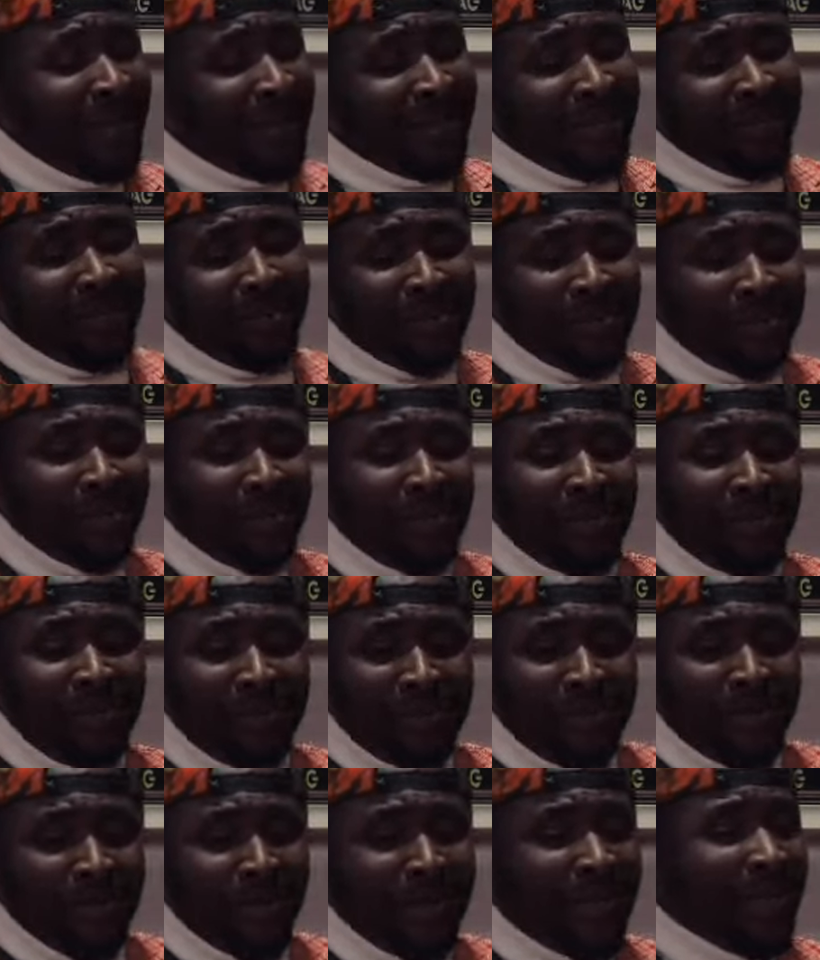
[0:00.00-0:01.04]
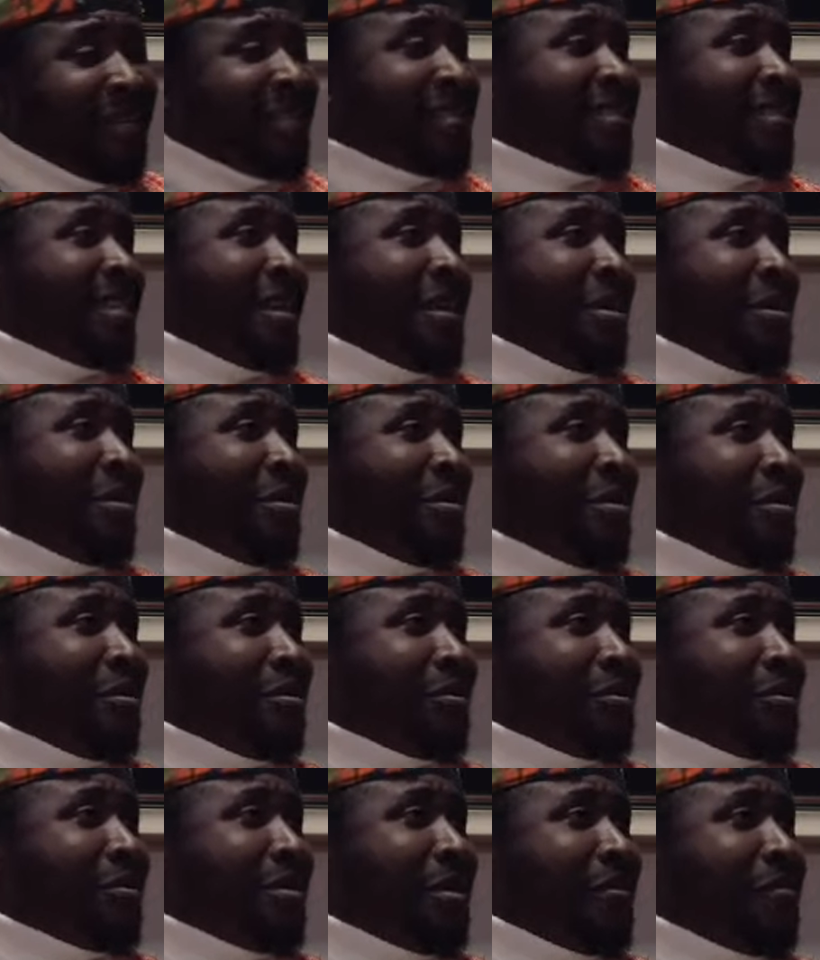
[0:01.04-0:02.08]
I mean, we shouldn't be doing this
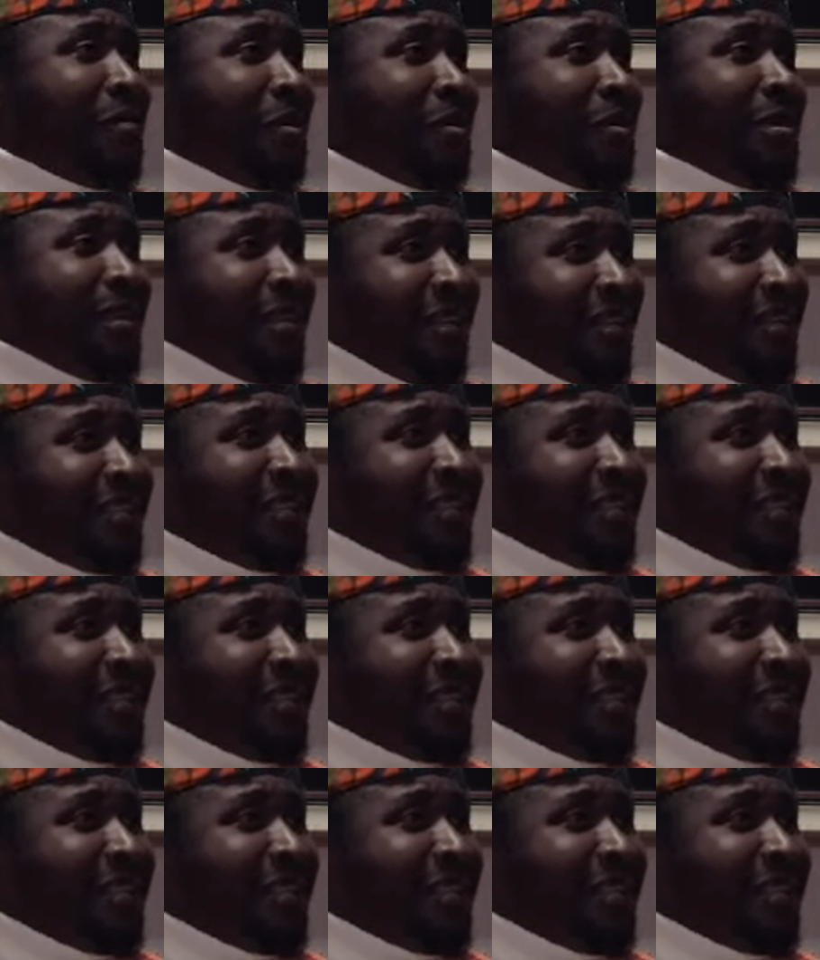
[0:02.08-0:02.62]
now. We should have